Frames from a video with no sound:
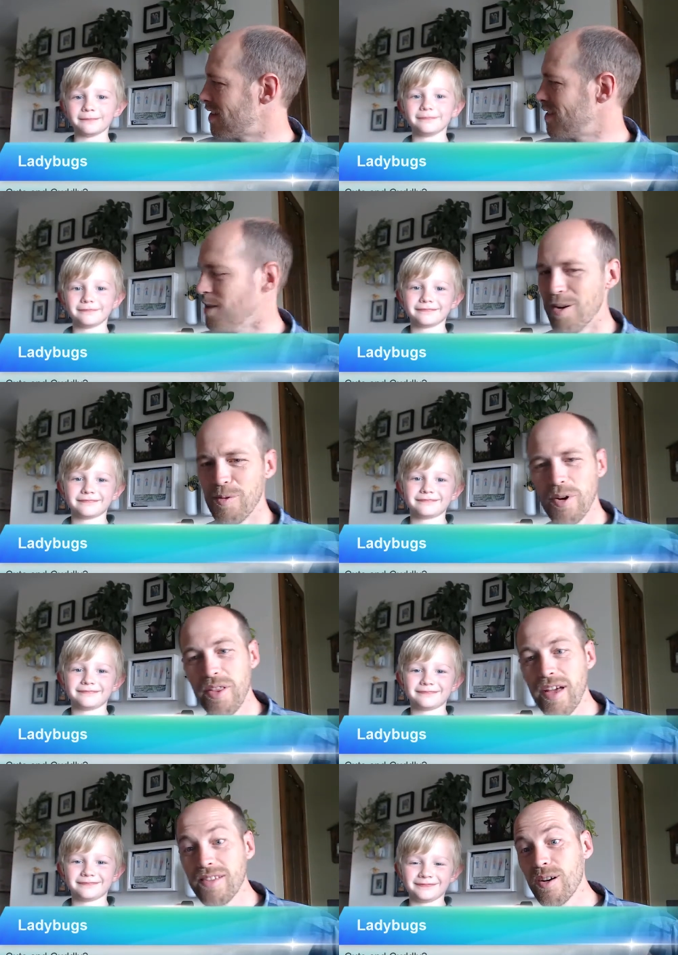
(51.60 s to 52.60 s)
Speaker 1: No.
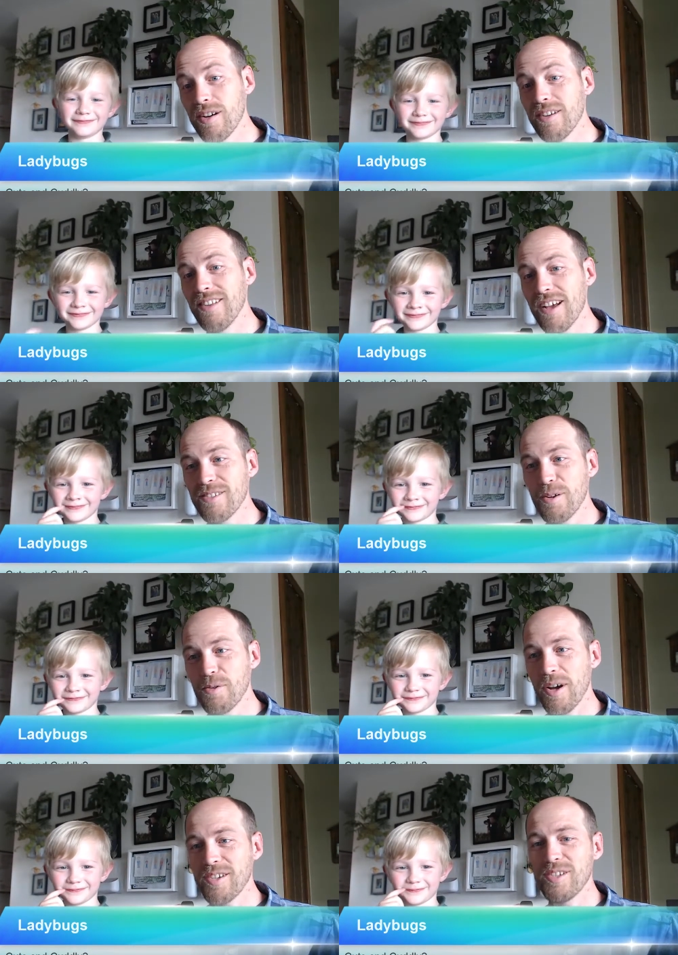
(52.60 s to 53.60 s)
Well that's our that's our
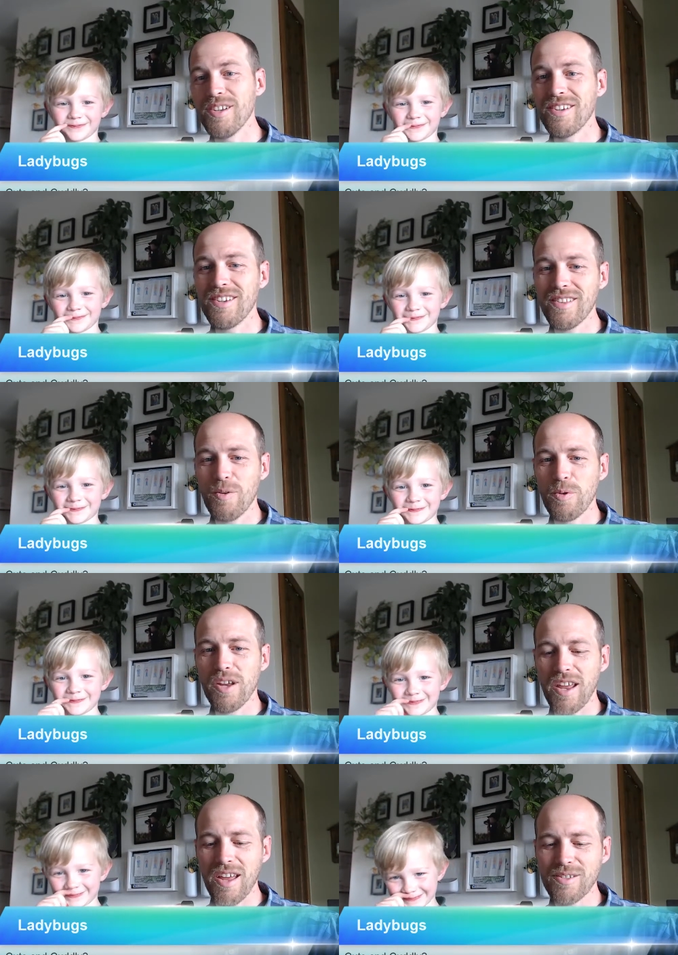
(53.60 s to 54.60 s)
question that we're
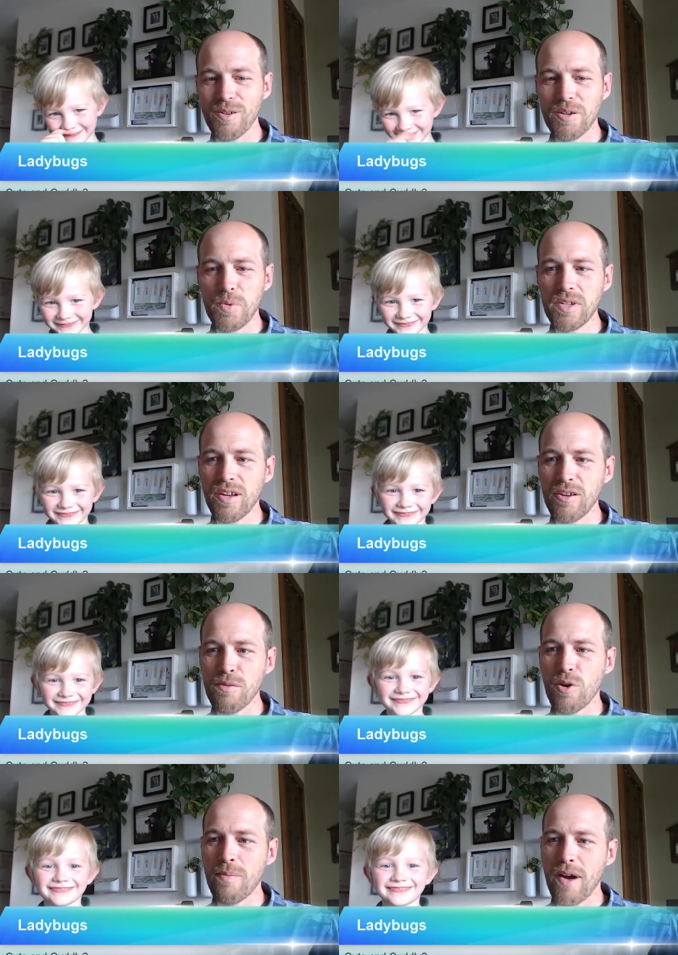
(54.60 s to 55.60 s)
gonna answer as we tell you
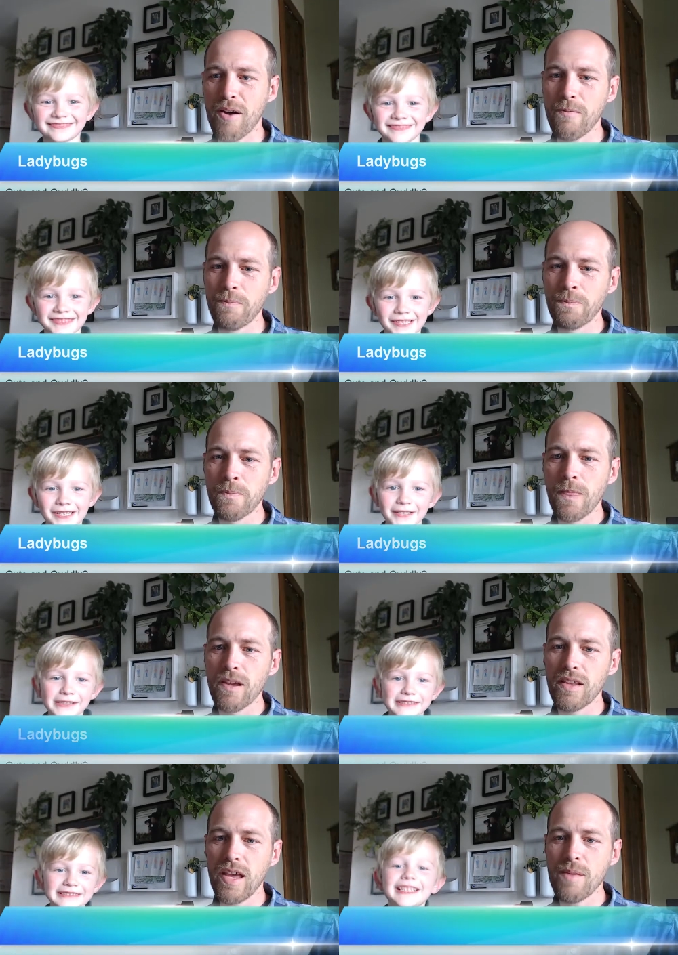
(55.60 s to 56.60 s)
more about
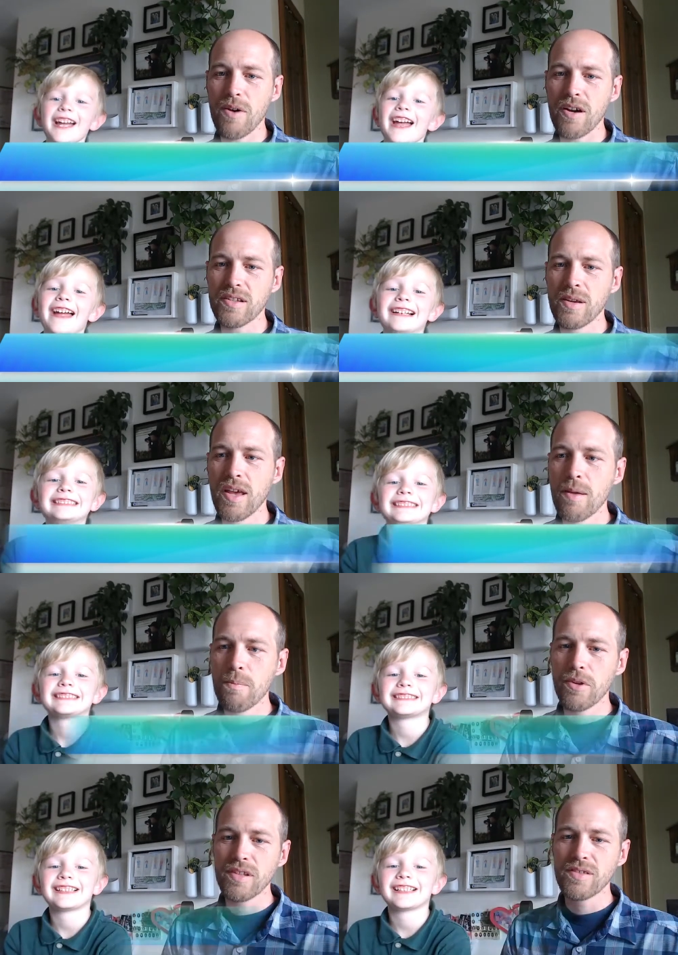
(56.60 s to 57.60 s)
ladybugs.
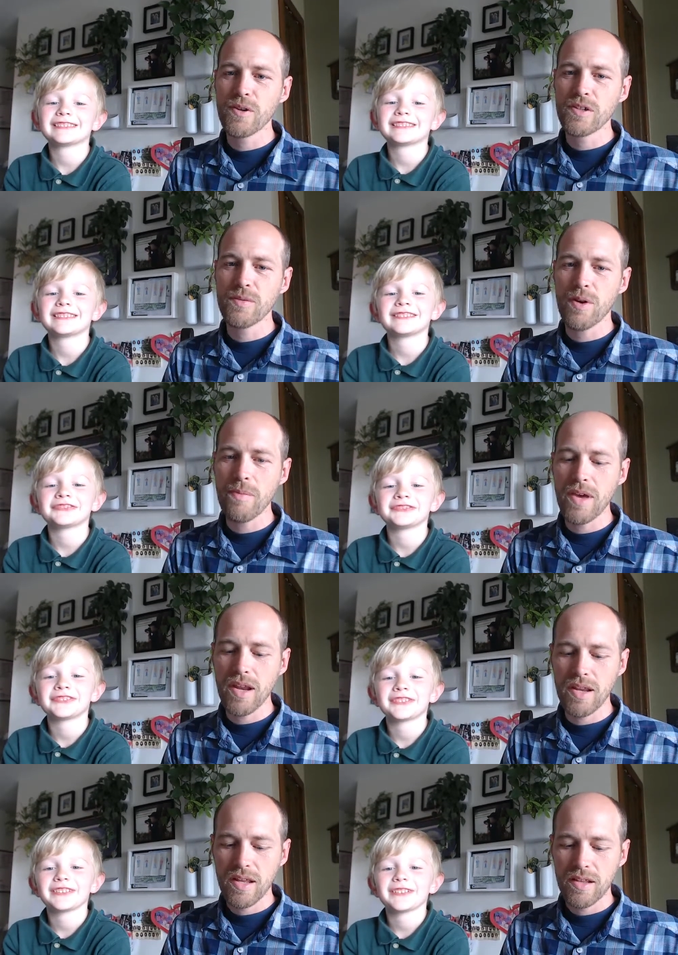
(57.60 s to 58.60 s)
But let's first of all,
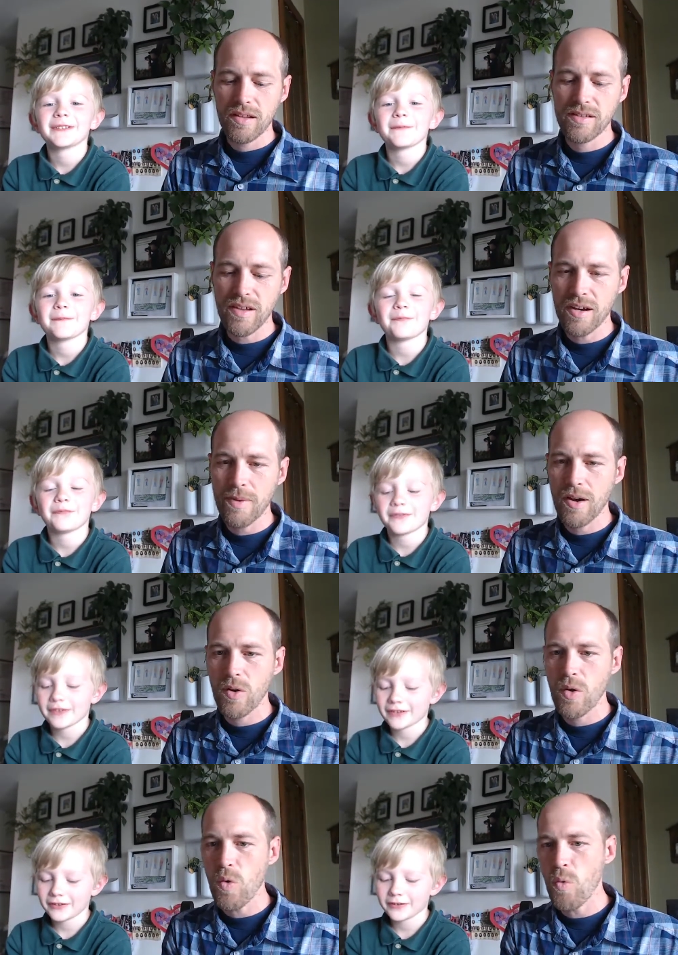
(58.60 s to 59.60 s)
Bennett, let's talk
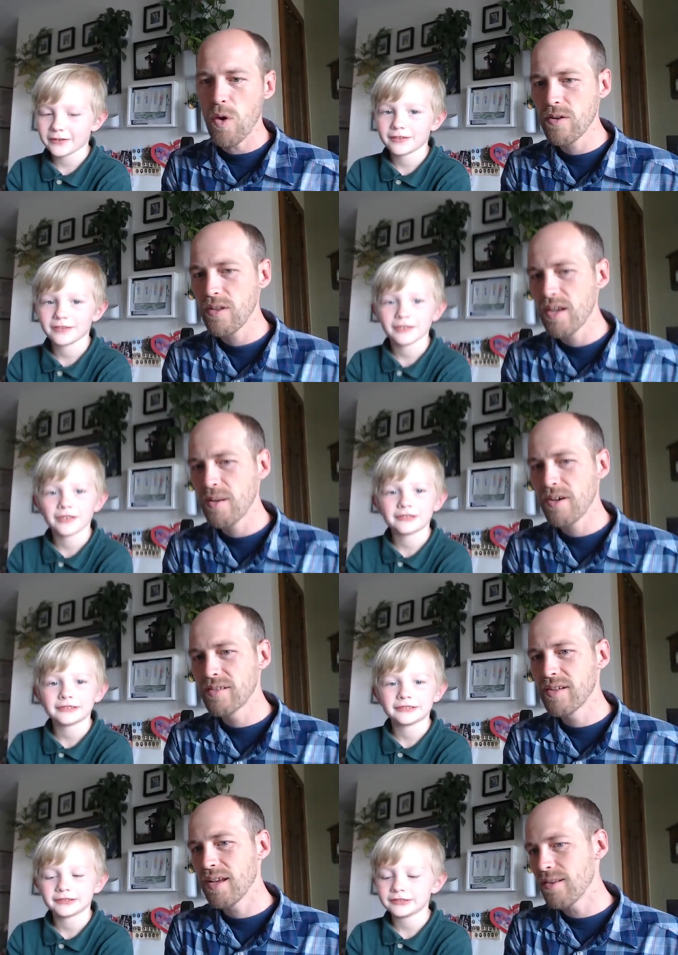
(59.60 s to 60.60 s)
about where ladybugs get